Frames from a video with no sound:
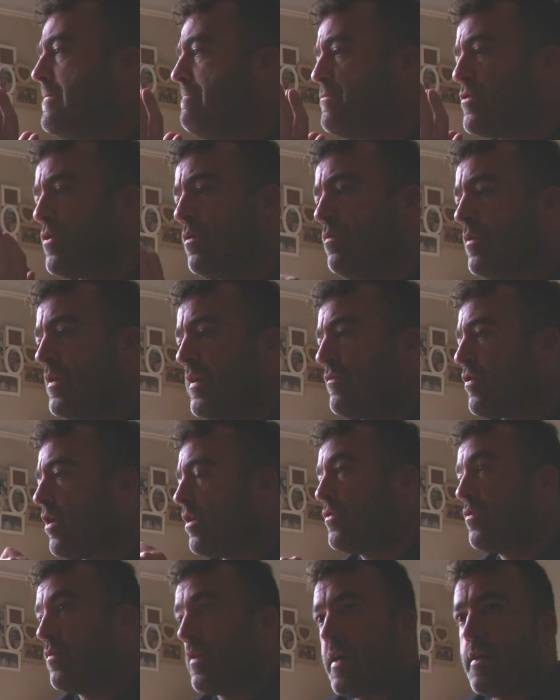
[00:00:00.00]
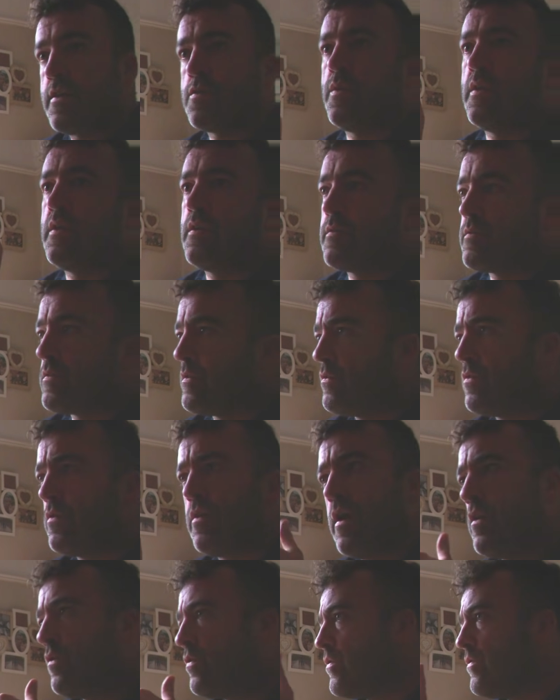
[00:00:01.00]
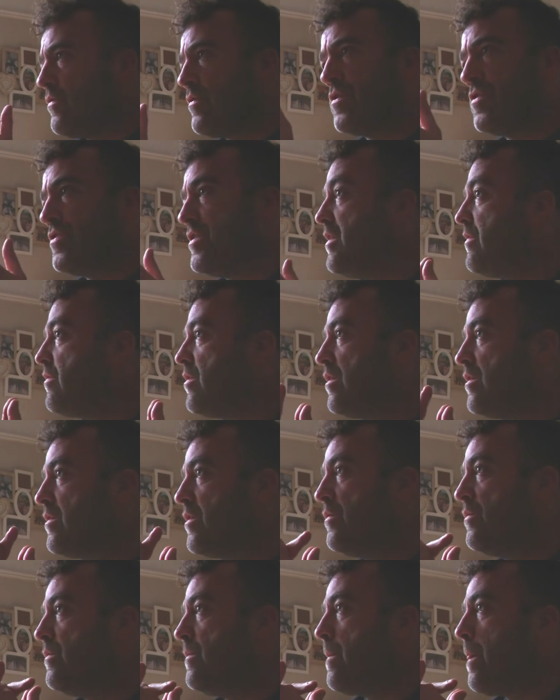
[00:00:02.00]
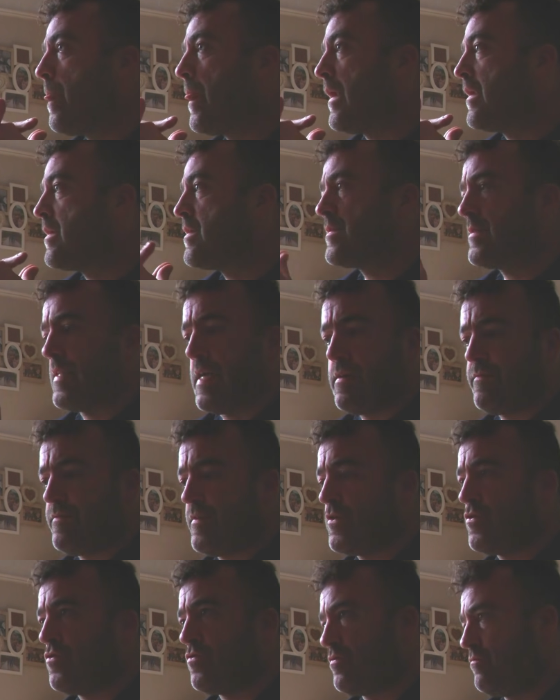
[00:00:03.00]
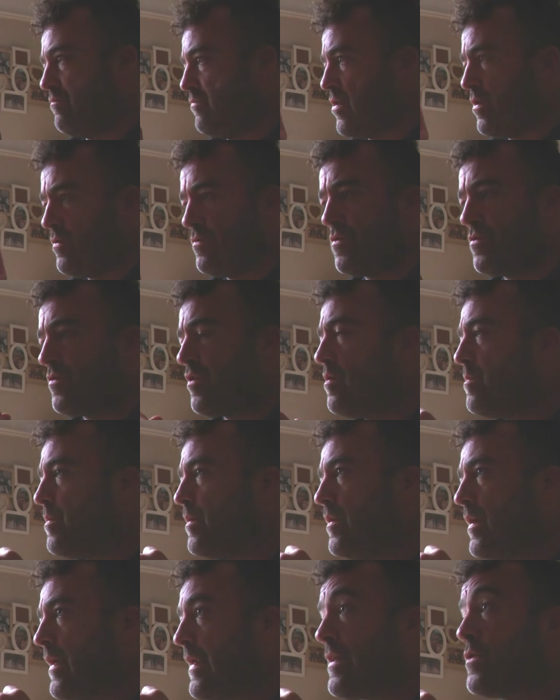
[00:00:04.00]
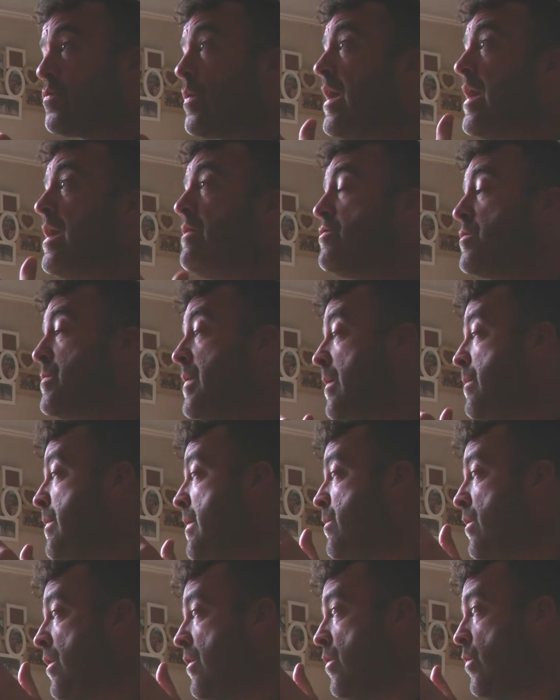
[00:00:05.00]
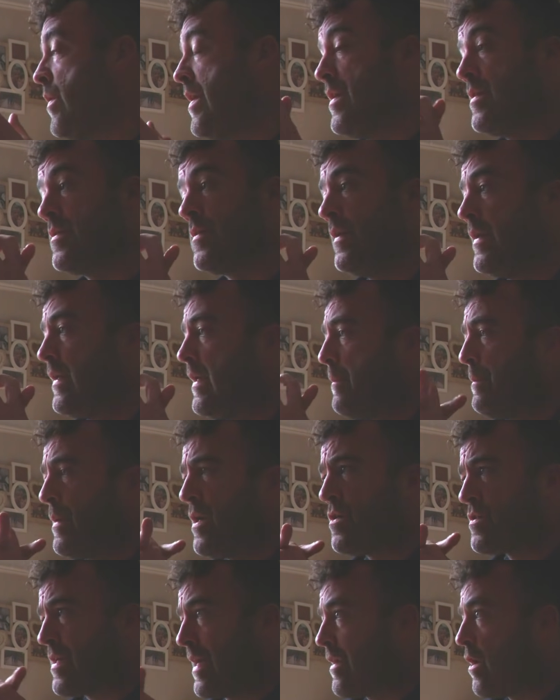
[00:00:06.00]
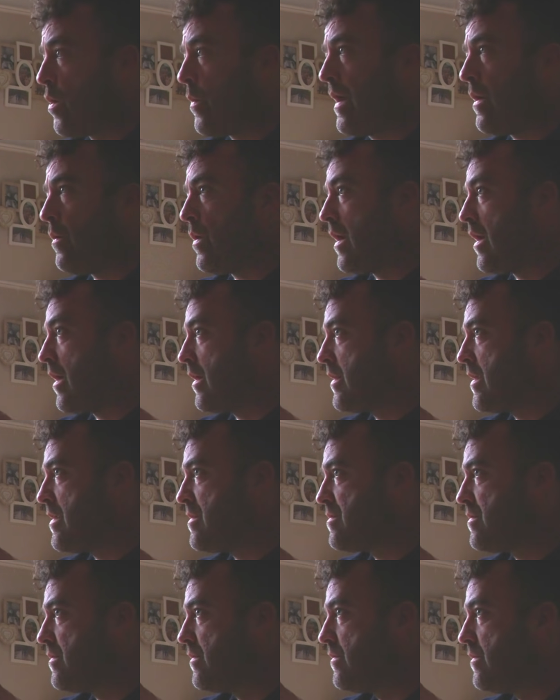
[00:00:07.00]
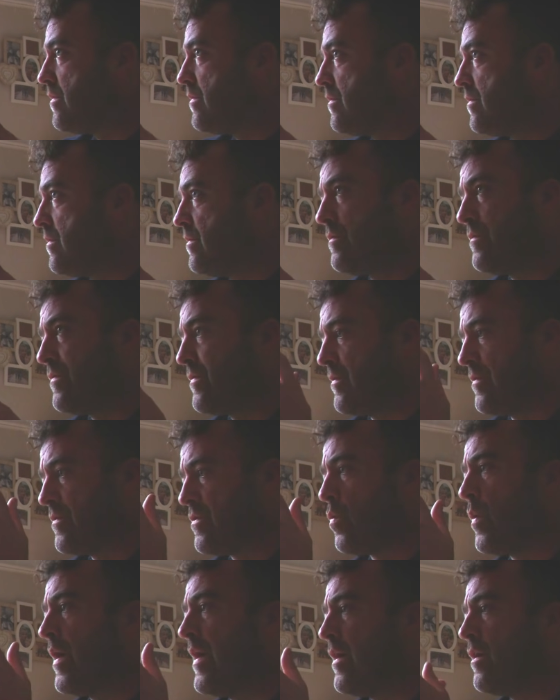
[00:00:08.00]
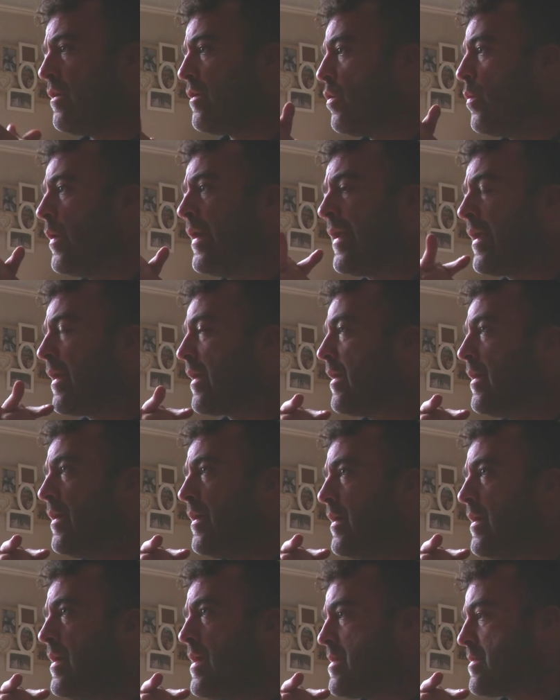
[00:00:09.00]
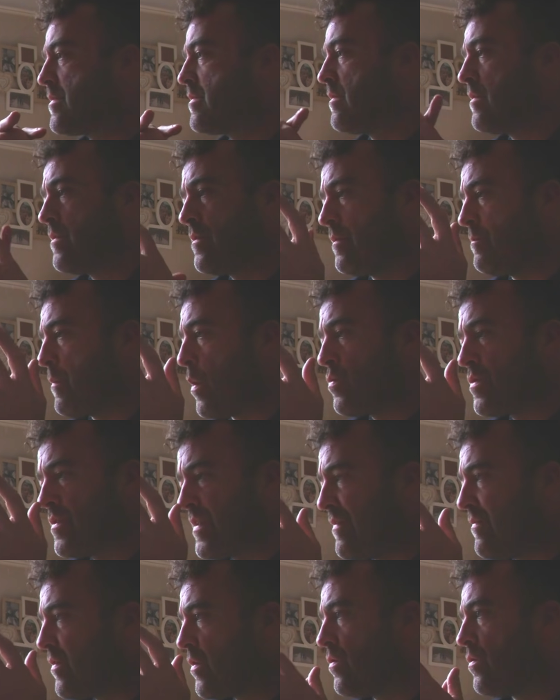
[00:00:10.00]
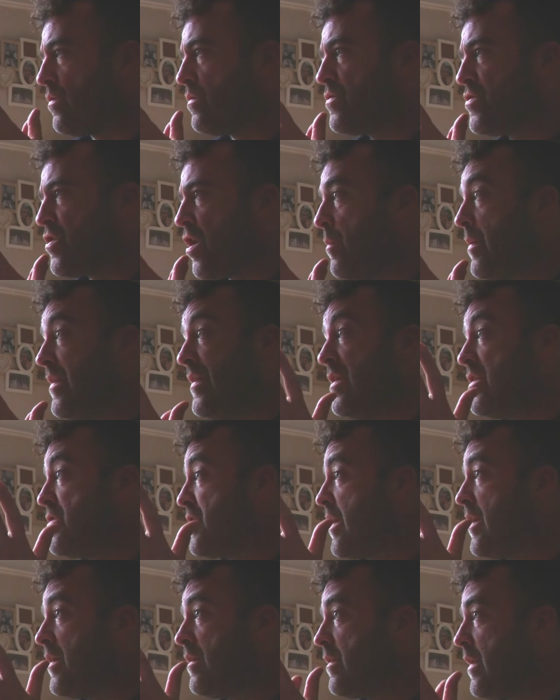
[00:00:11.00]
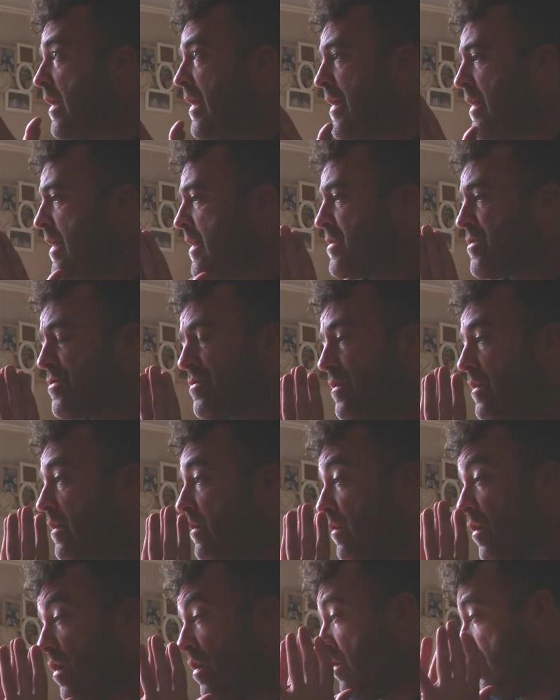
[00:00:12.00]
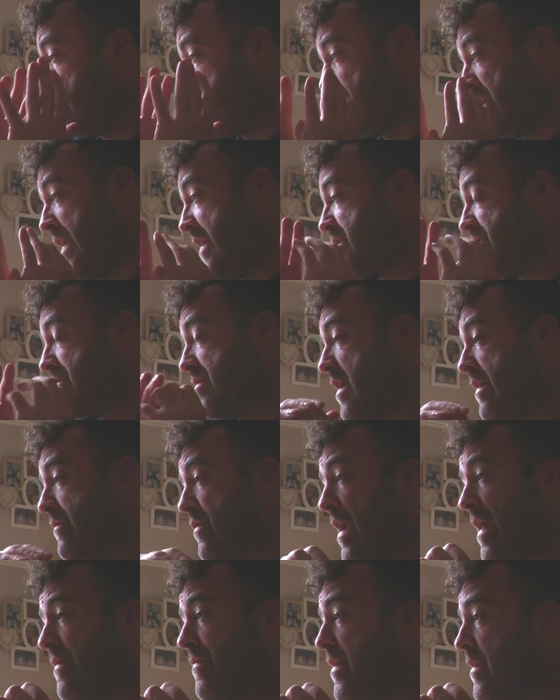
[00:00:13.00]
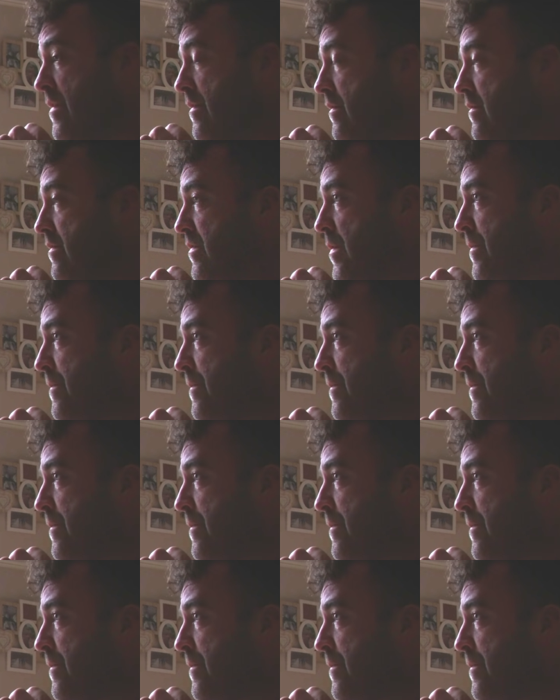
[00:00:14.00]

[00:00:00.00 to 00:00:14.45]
So you've got to do that as well as all the other shit you've got to do. And the staff are just non-stop. And that's why I respect people on the wings, because I know how hard it is. To work on a wing is the most difficult job in the jail. It's never ending for